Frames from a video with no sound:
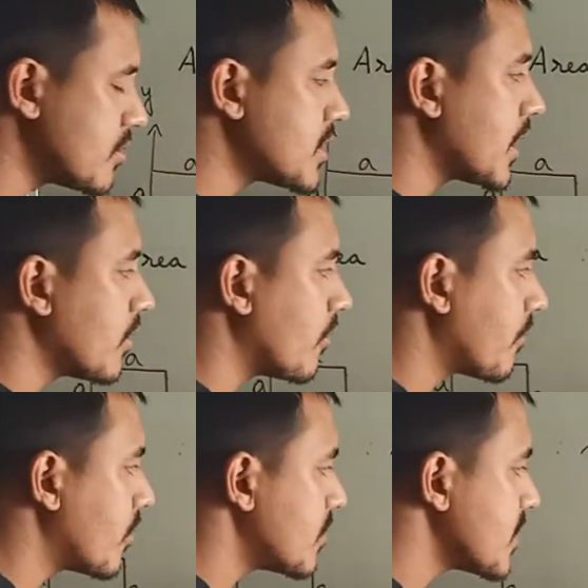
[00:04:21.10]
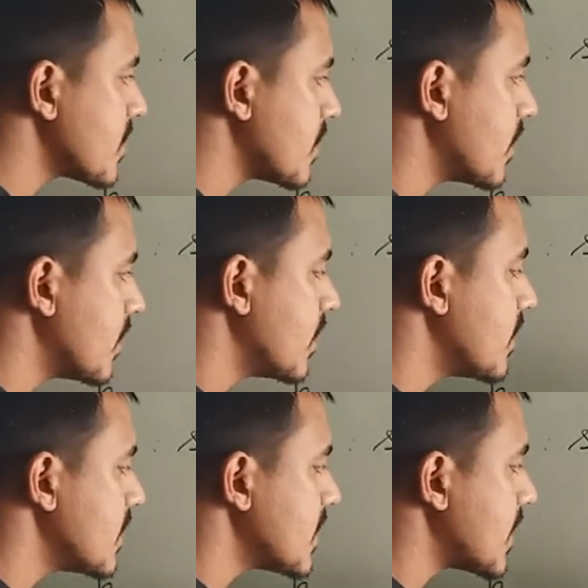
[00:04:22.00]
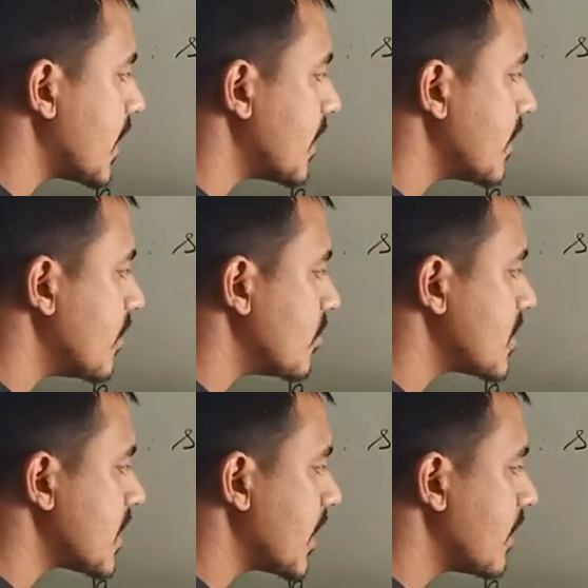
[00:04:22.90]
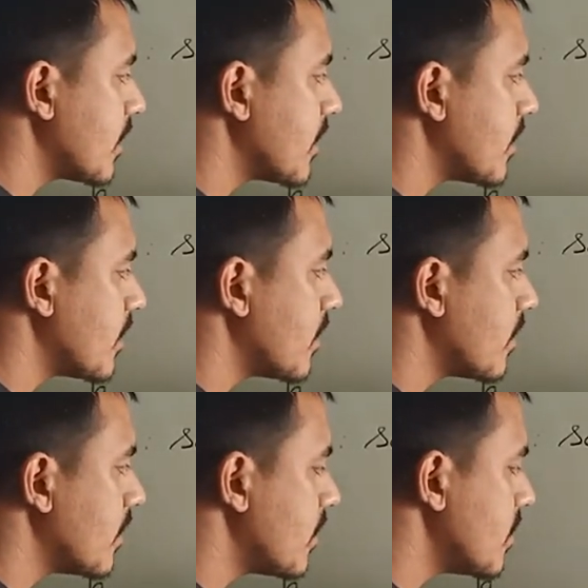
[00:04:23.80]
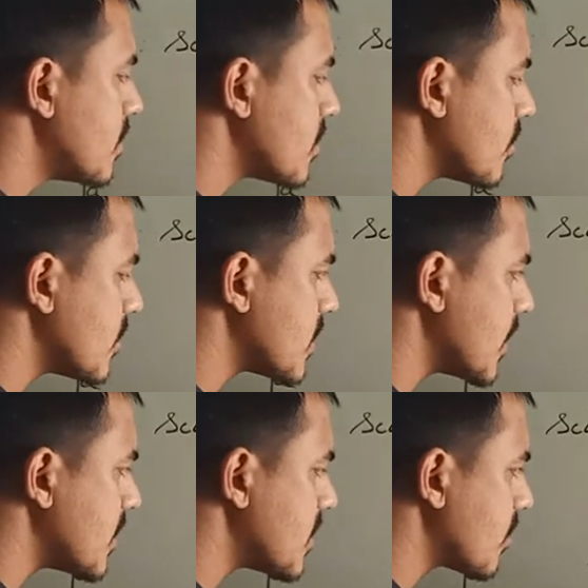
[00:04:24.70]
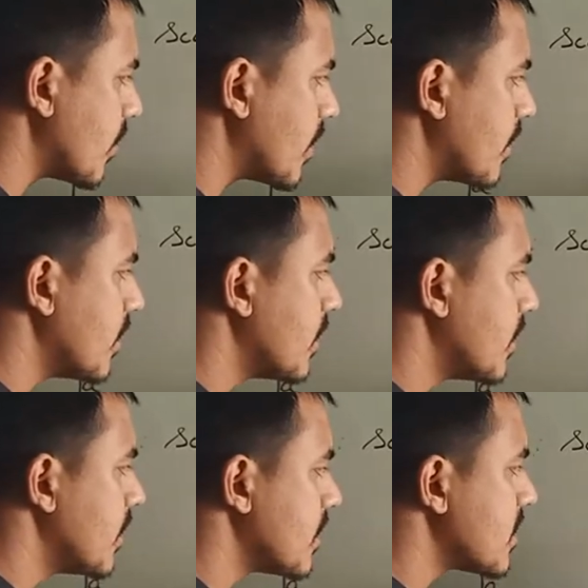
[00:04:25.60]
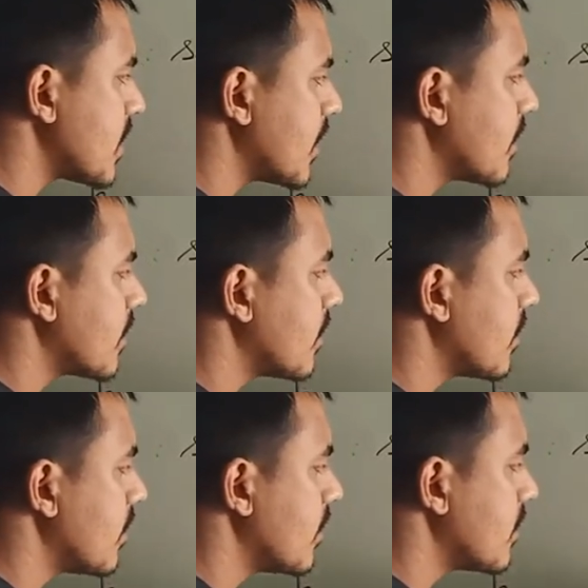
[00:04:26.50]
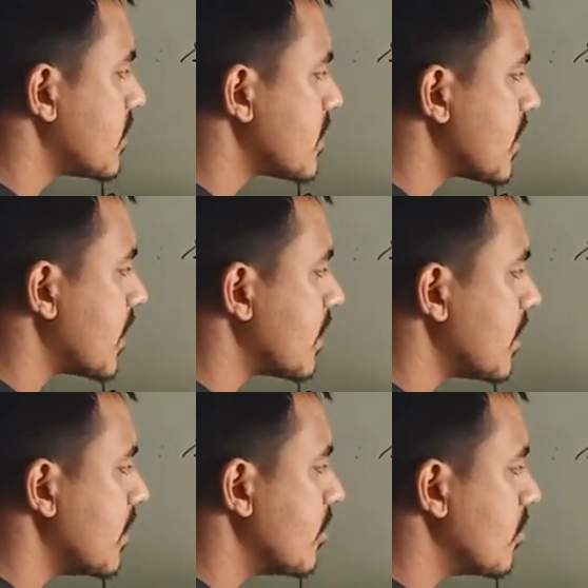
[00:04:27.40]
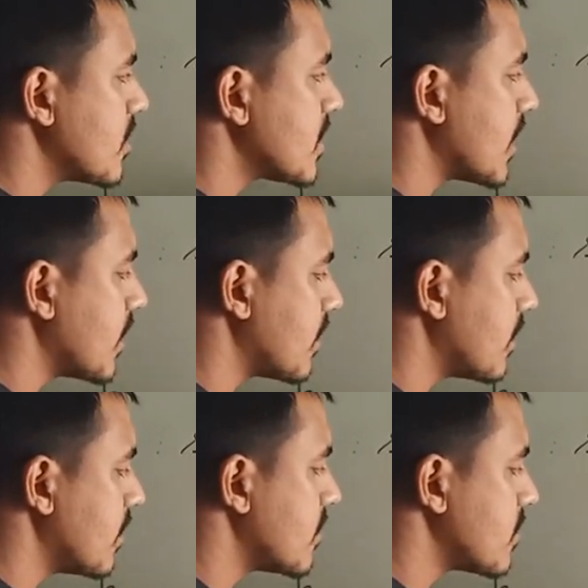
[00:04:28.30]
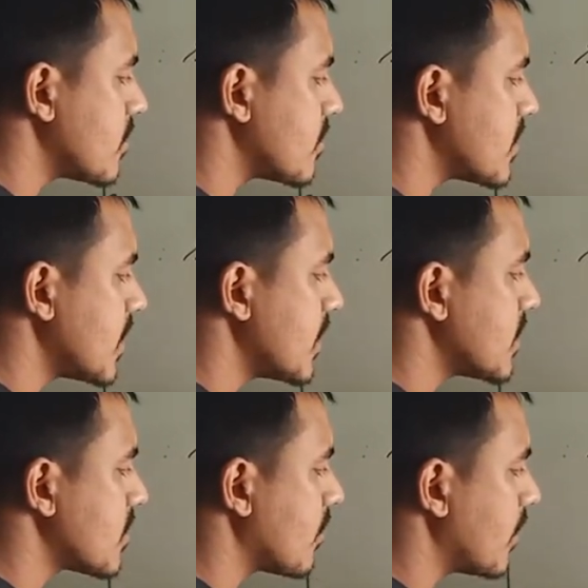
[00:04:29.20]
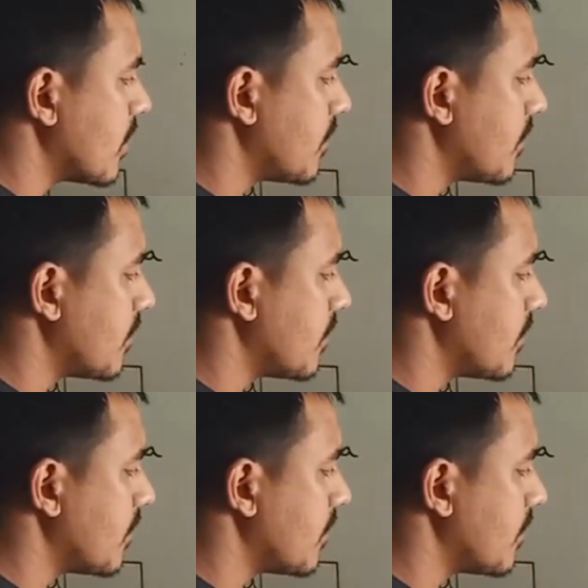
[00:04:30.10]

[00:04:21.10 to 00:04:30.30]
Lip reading: side, of course. Side into side. So side square. Side into side. So side square.